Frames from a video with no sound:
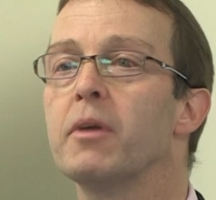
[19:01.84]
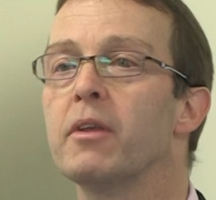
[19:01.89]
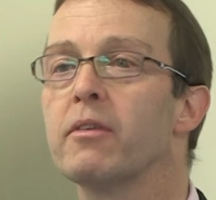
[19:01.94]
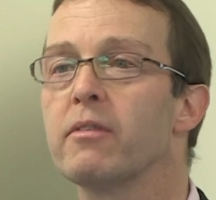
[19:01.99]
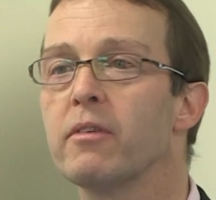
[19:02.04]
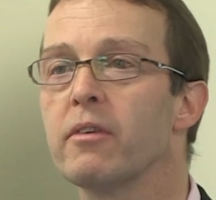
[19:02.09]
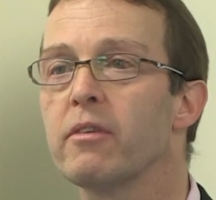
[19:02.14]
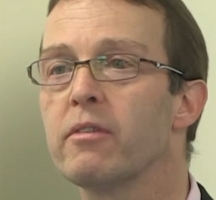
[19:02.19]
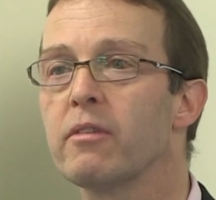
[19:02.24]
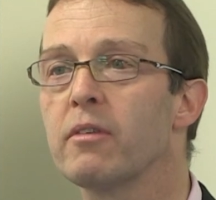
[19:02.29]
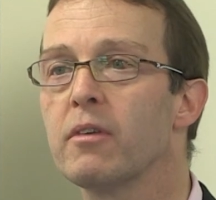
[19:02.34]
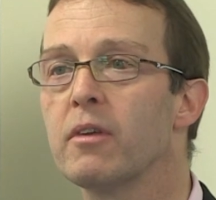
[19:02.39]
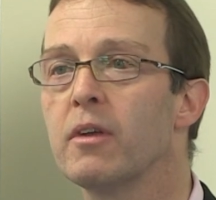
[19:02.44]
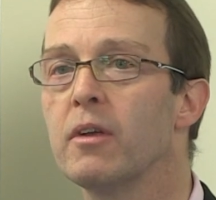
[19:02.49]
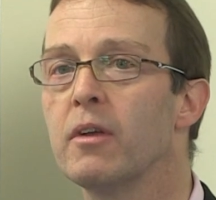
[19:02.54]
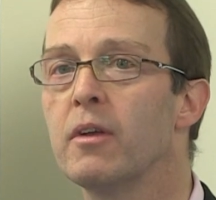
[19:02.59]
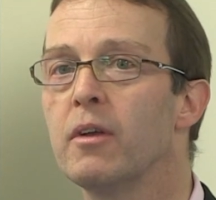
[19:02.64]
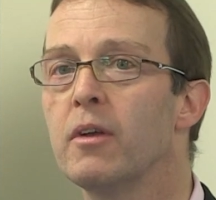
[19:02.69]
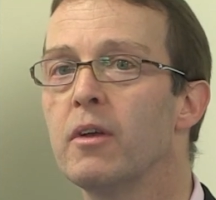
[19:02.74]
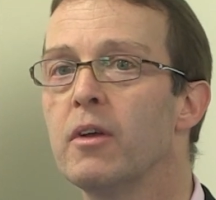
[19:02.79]
business,
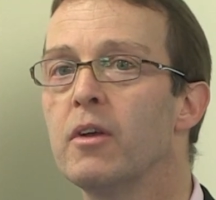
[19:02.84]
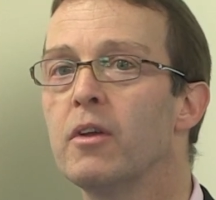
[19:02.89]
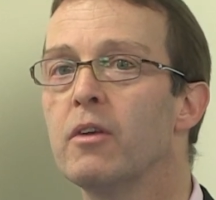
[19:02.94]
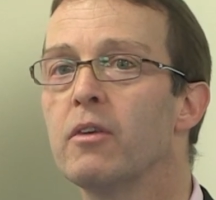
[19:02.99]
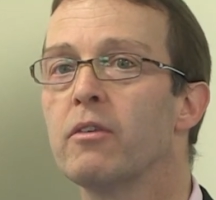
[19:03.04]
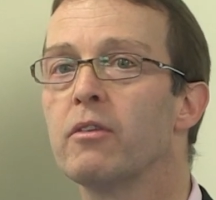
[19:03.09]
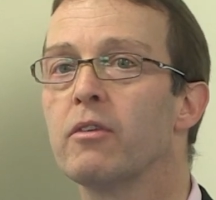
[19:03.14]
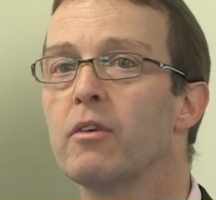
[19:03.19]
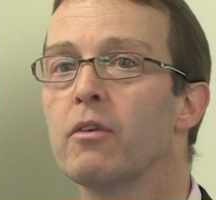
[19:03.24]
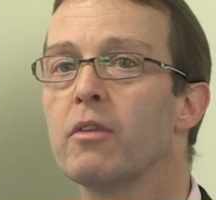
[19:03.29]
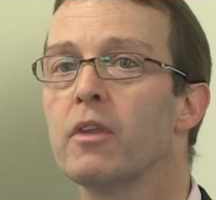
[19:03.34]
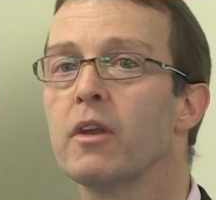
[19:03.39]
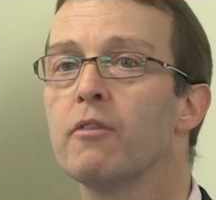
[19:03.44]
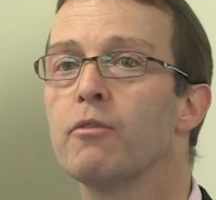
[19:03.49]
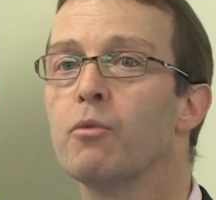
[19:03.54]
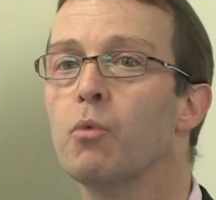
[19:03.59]
so that if